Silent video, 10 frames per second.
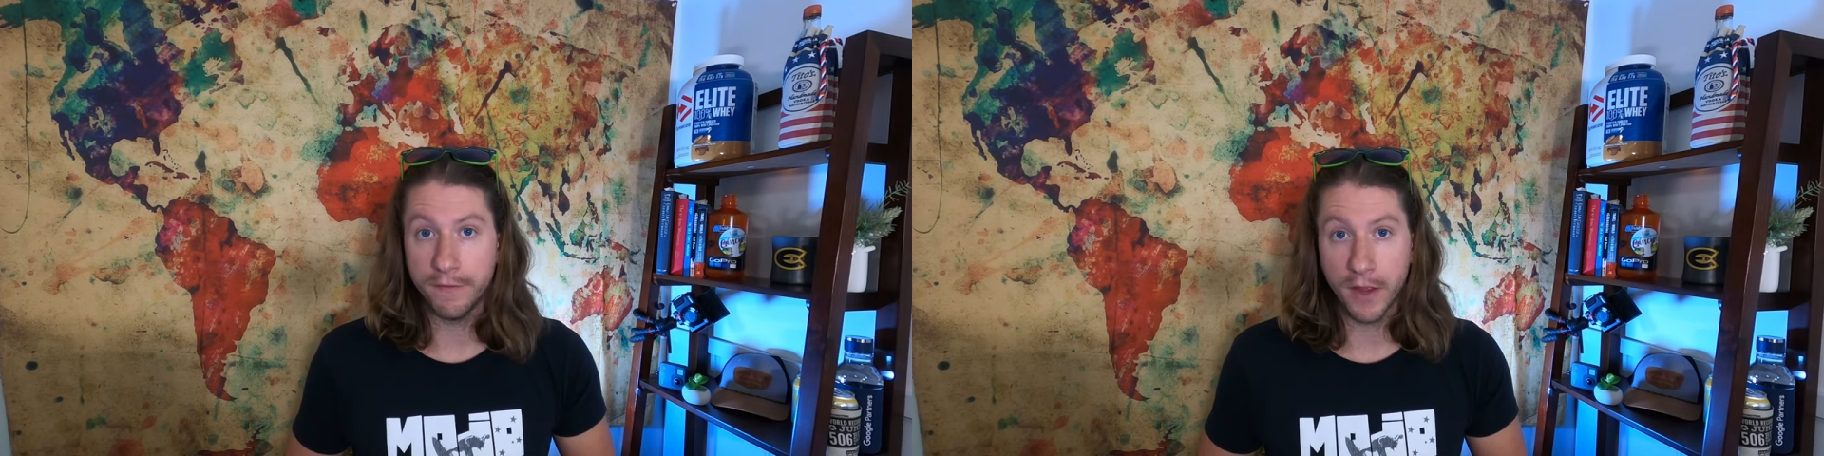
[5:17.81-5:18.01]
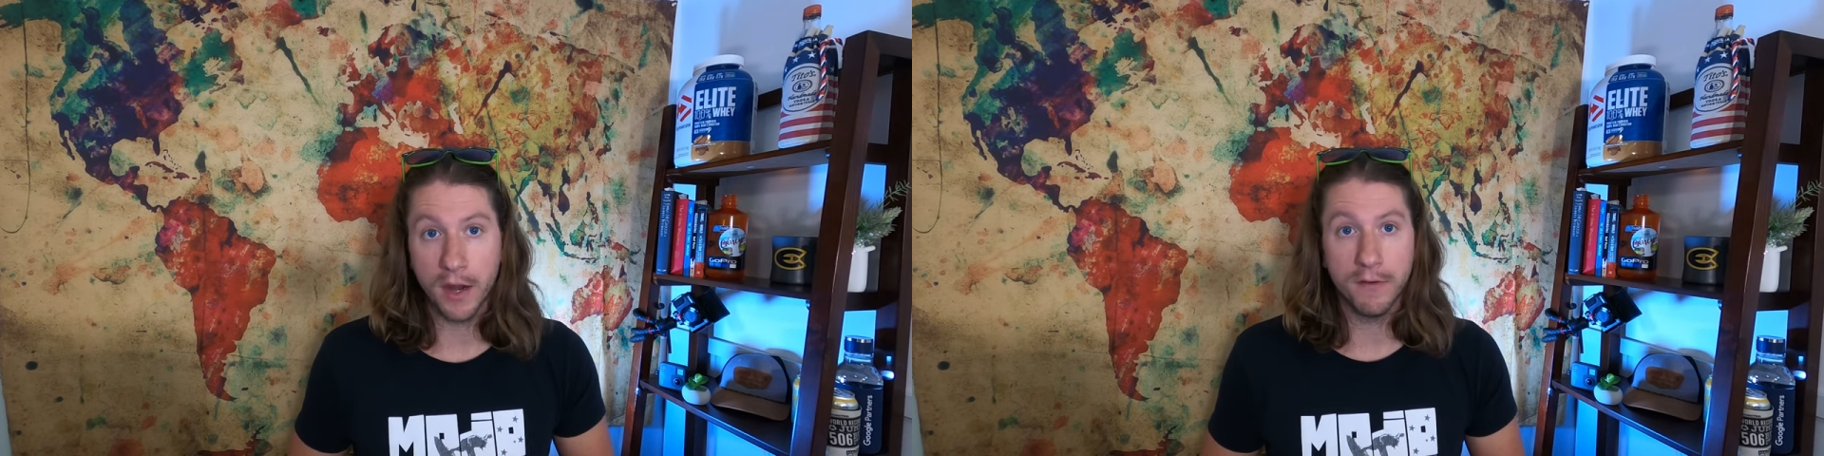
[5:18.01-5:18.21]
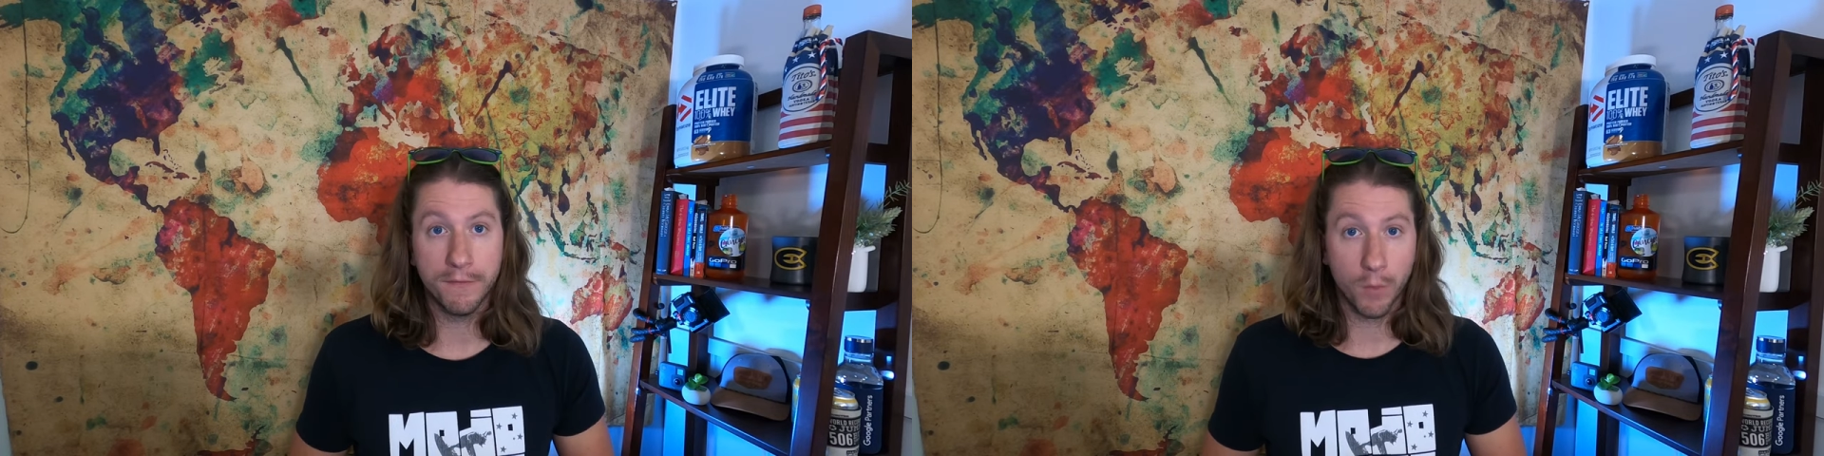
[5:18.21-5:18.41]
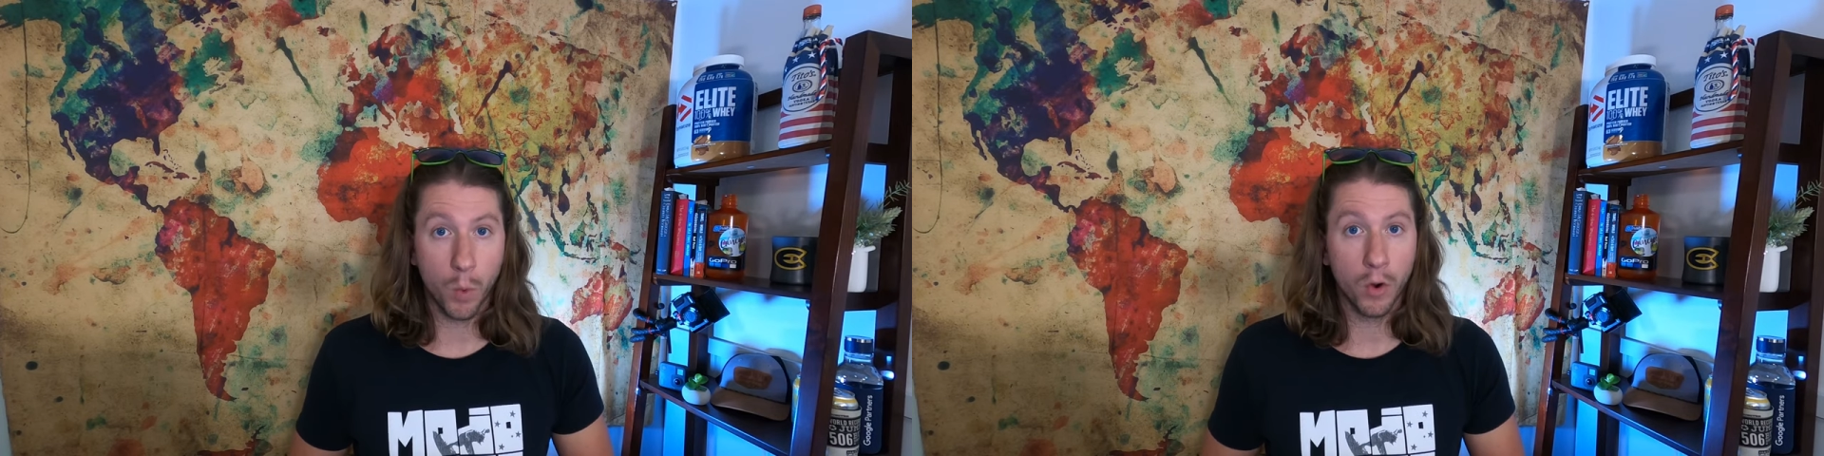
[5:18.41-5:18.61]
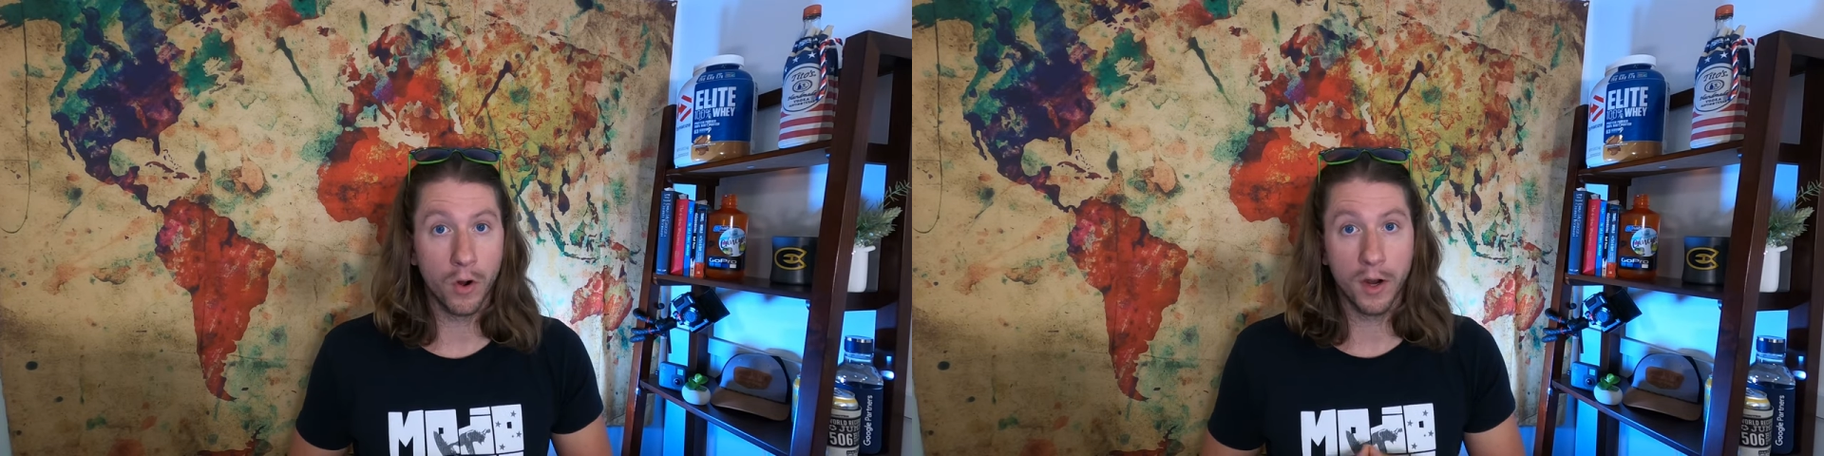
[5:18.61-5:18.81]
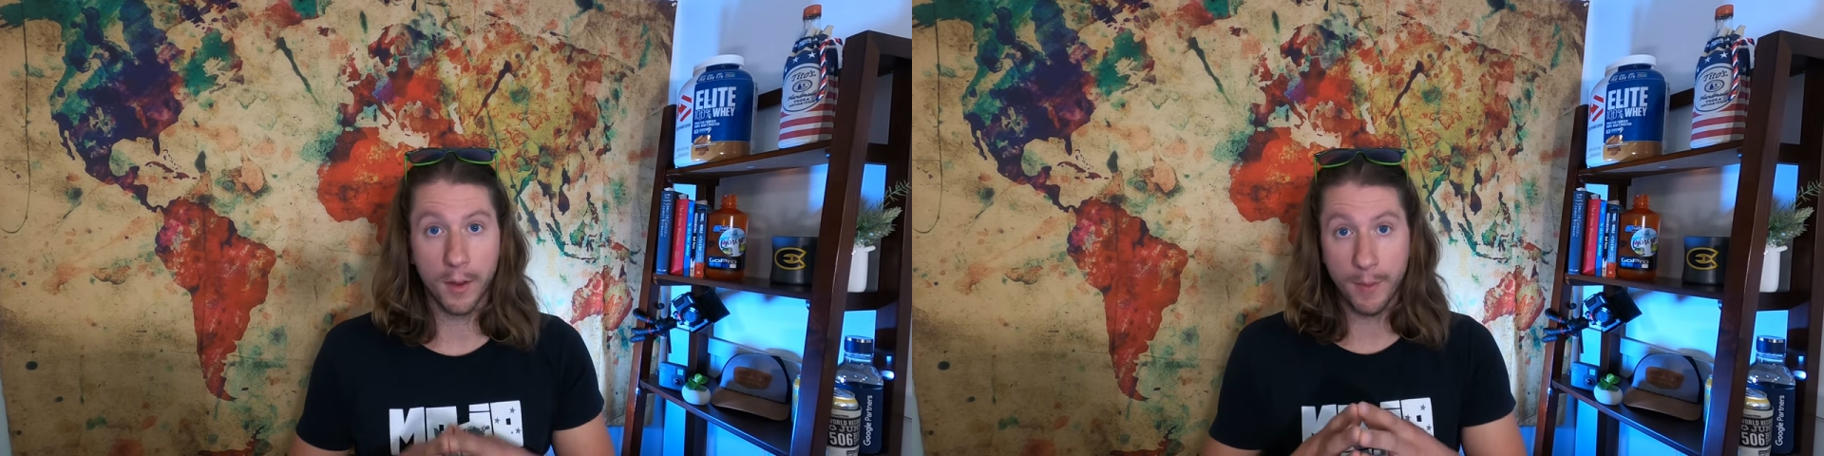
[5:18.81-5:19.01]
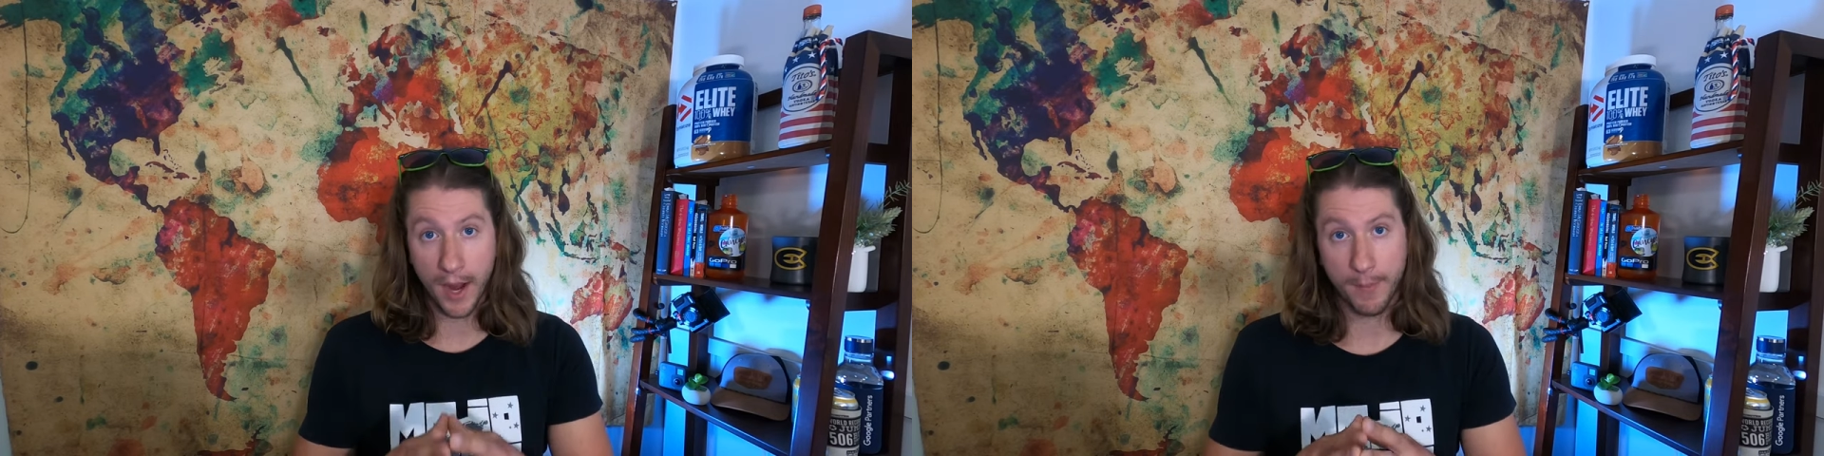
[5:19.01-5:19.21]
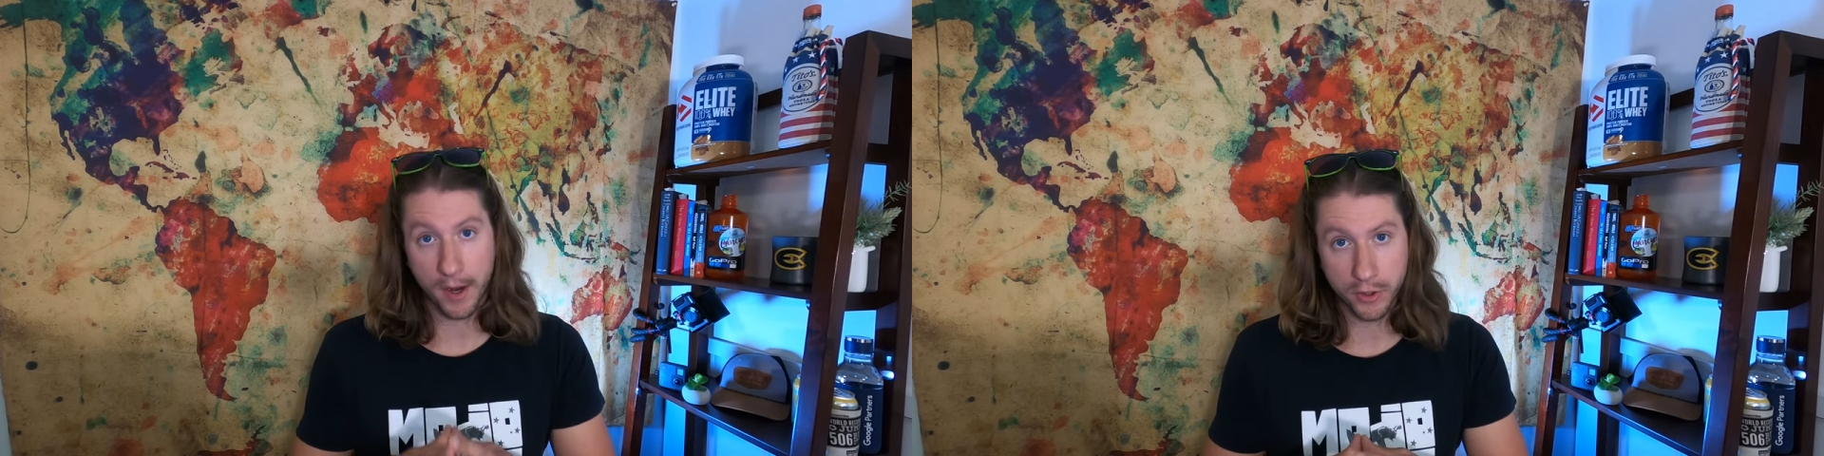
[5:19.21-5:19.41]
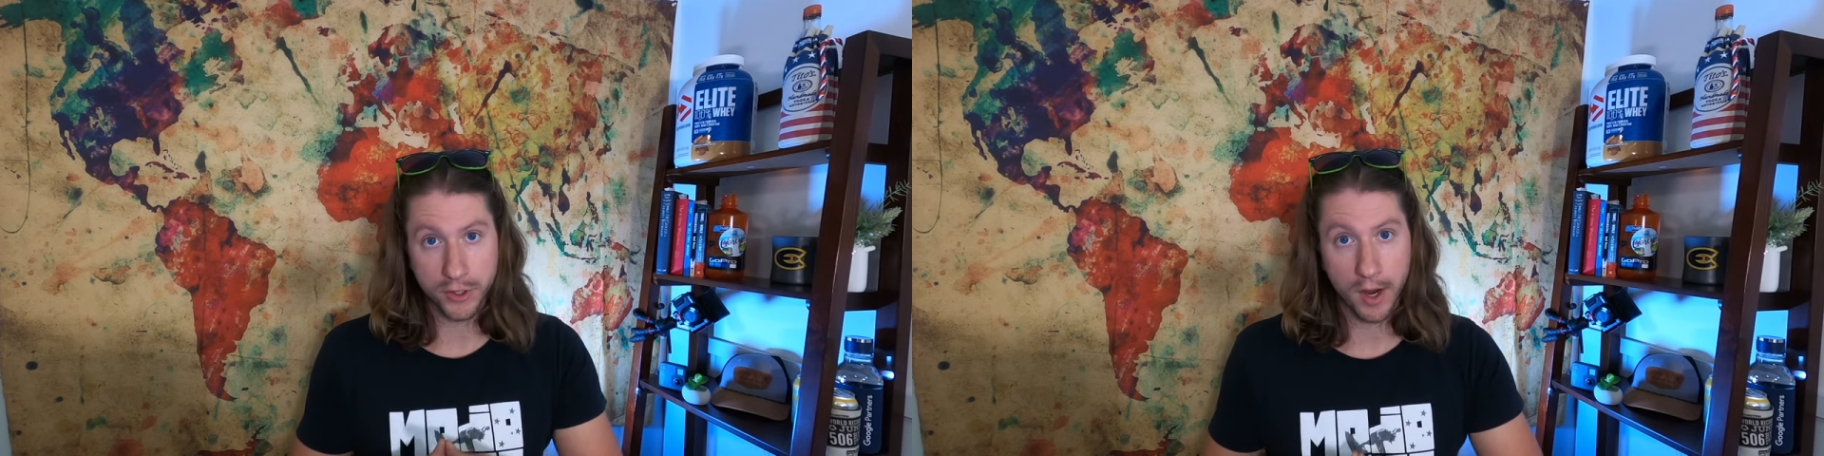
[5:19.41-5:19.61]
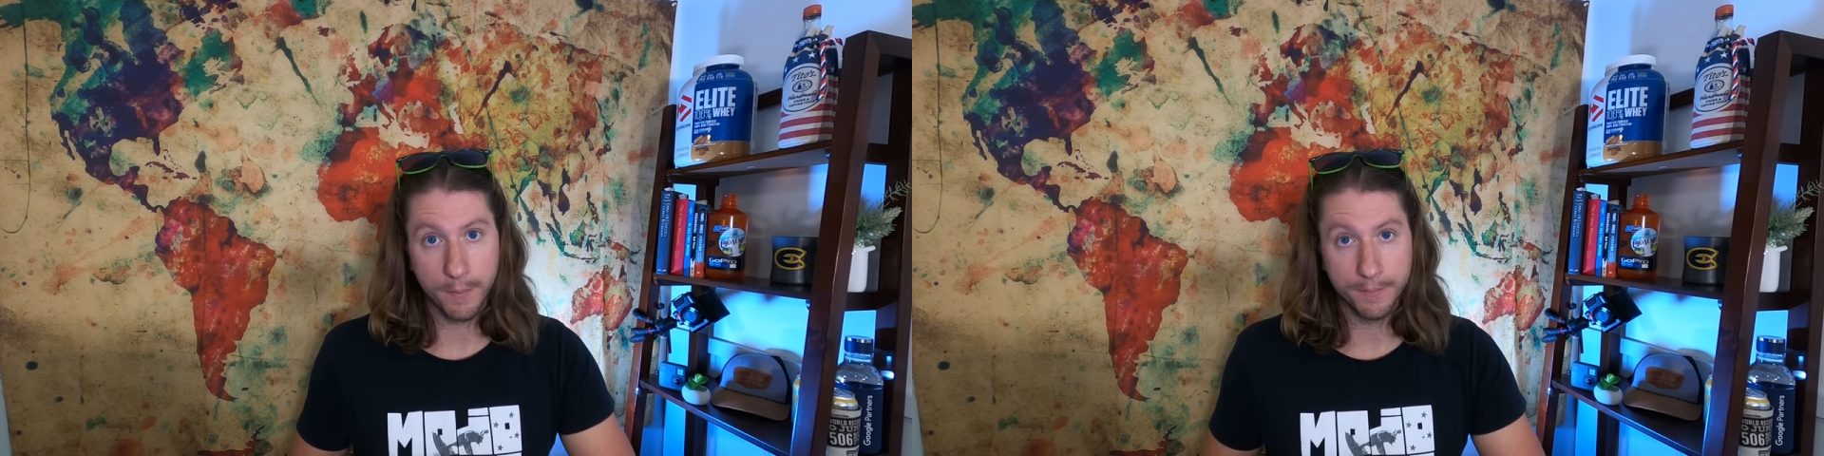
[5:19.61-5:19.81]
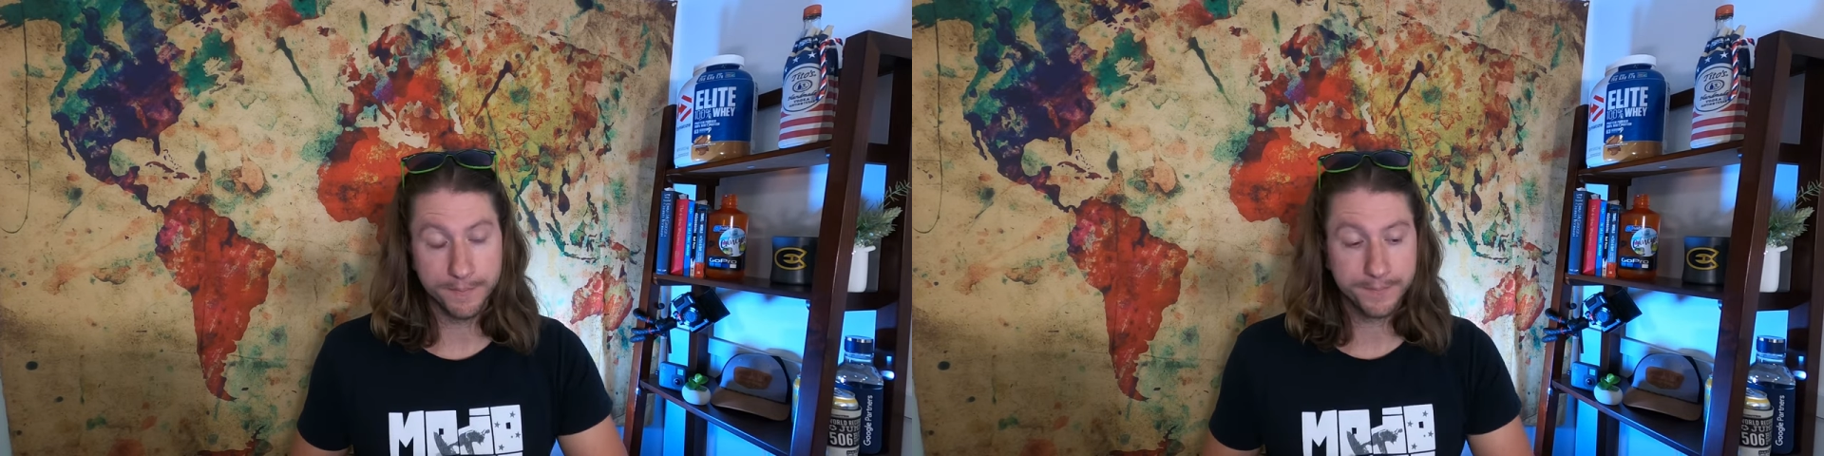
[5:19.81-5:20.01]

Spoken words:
fit for a backpacker job.